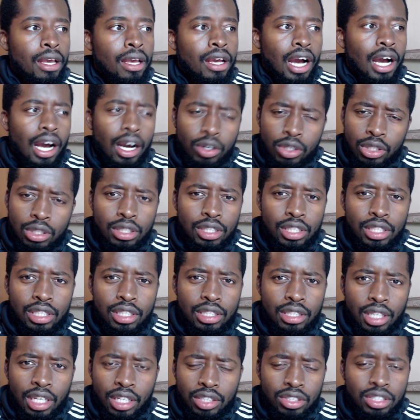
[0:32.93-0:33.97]
How's
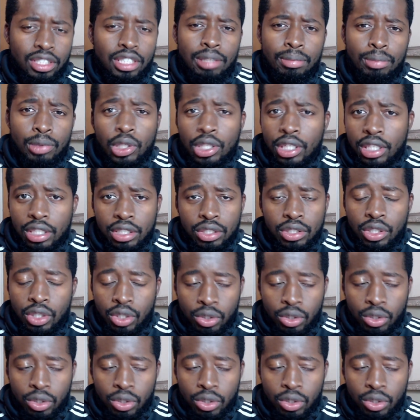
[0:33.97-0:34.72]
the team looking? You know,